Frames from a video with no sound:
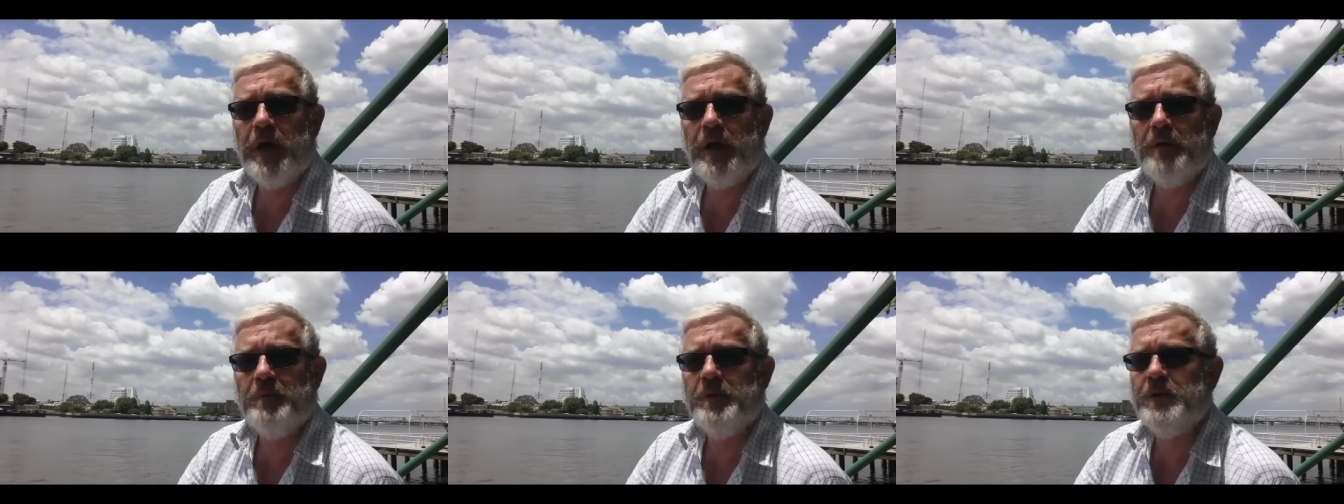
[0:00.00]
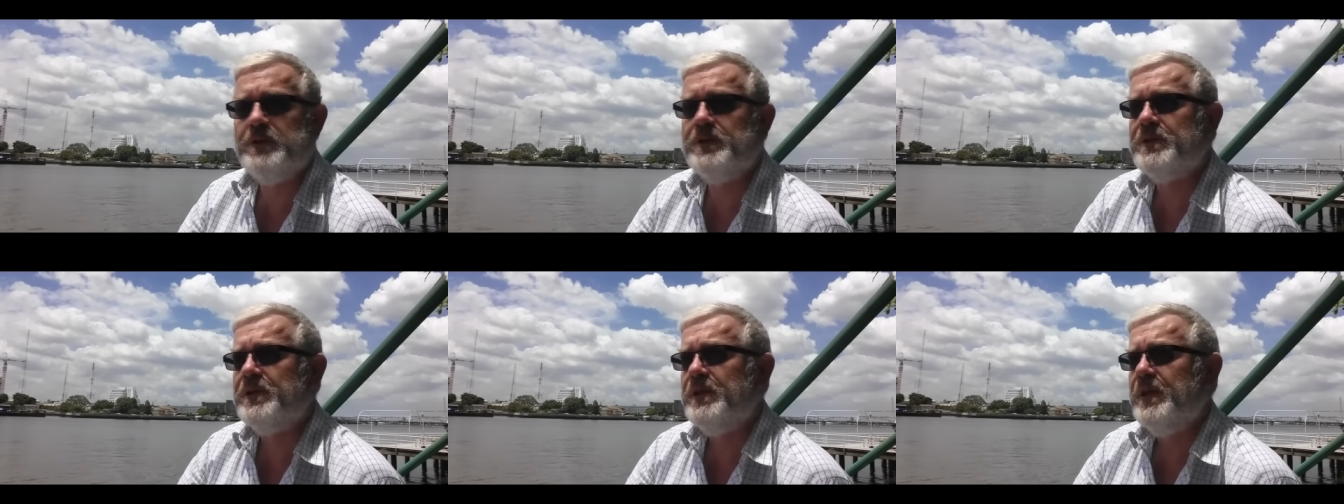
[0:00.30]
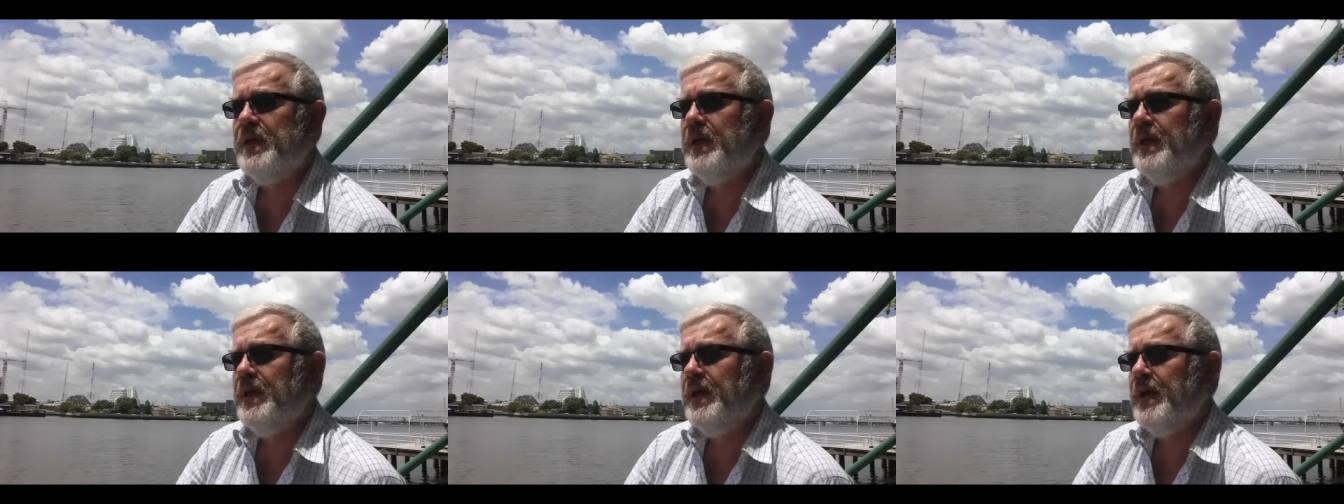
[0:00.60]
element.
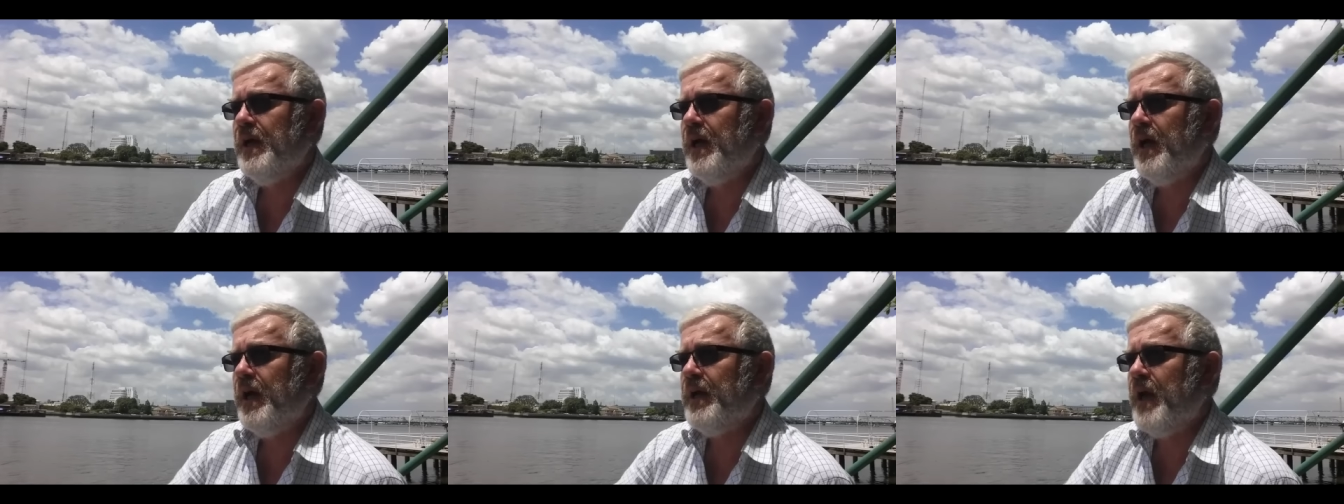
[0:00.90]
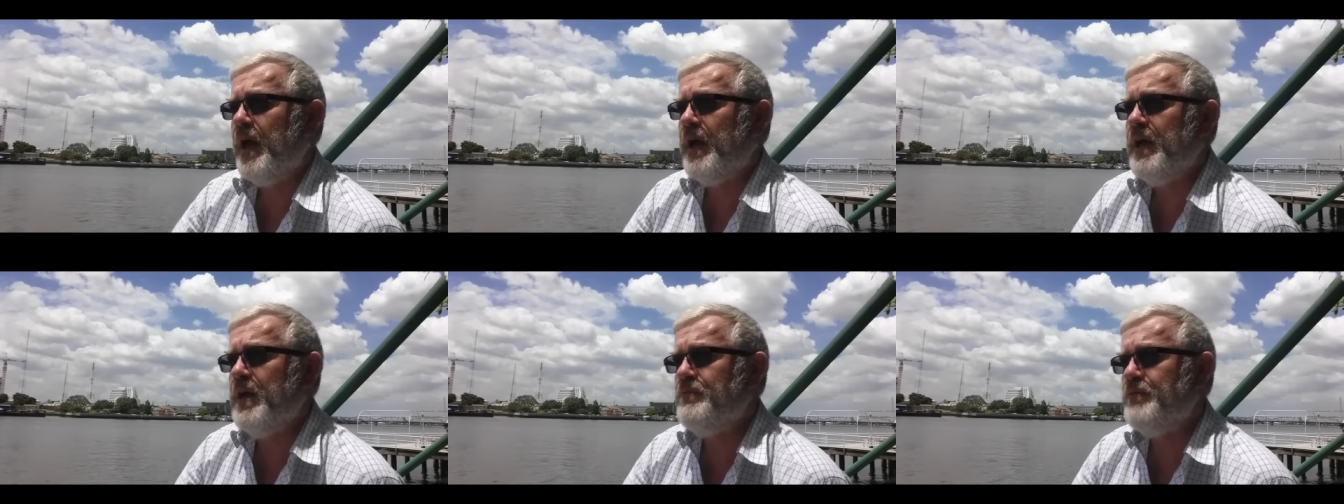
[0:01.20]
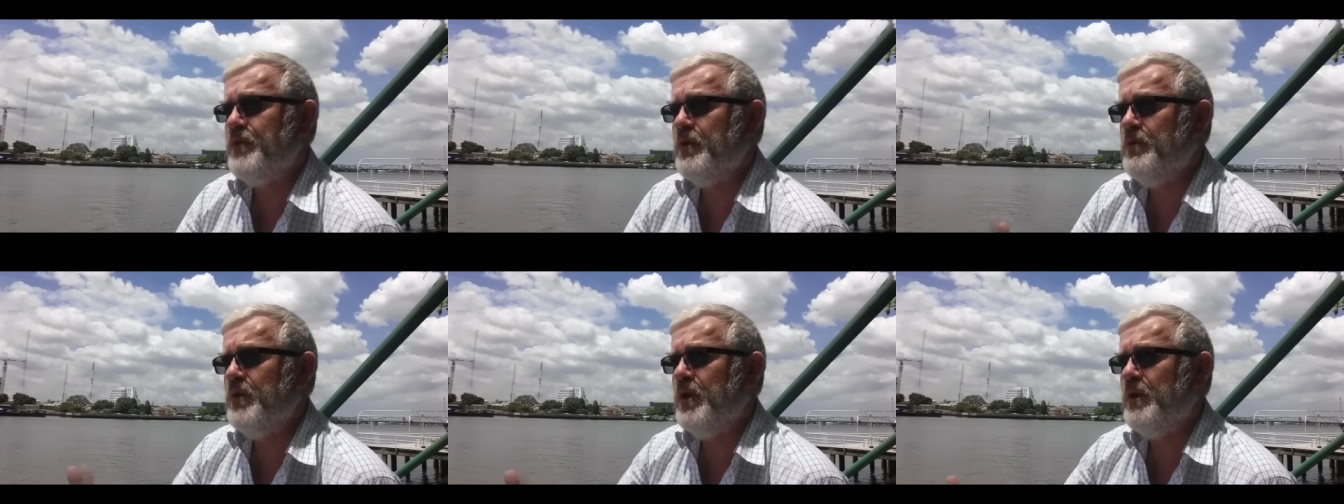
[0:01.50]
Uh, again,
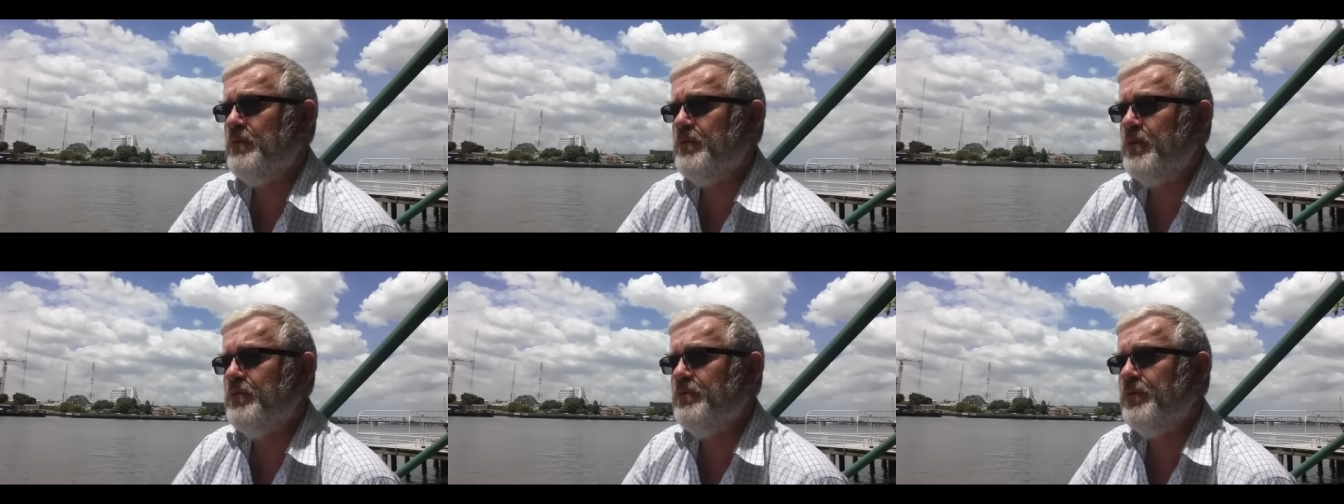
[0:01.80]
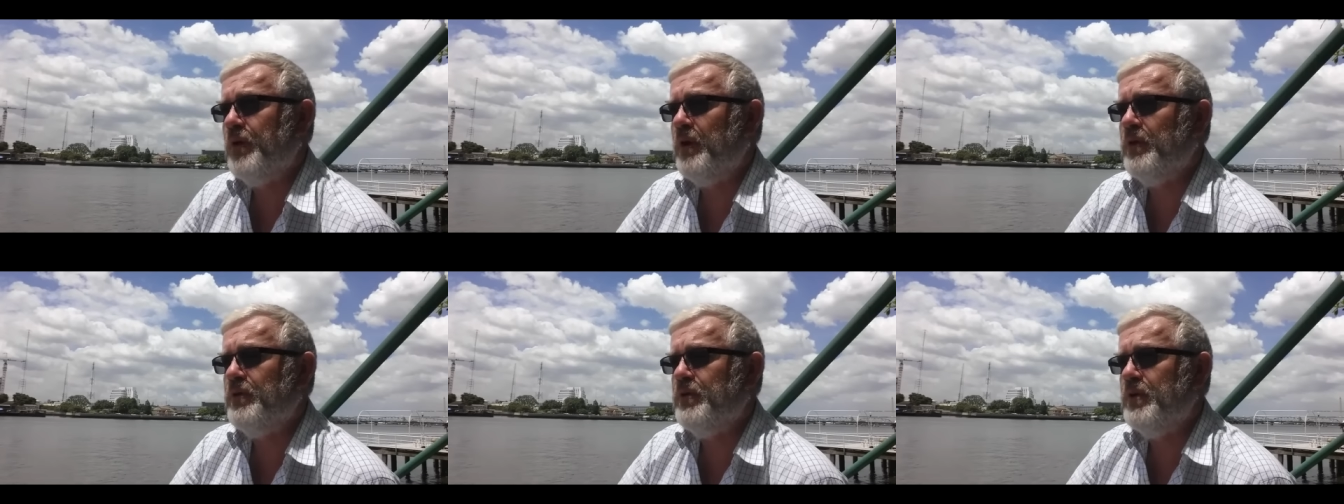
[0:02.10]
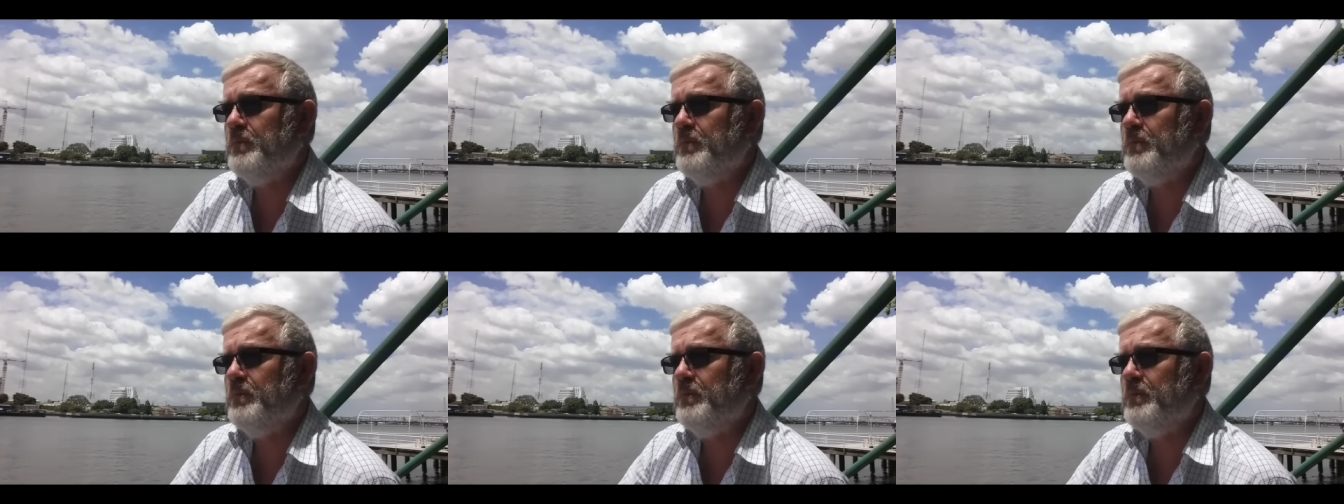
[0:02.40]
if you if you followed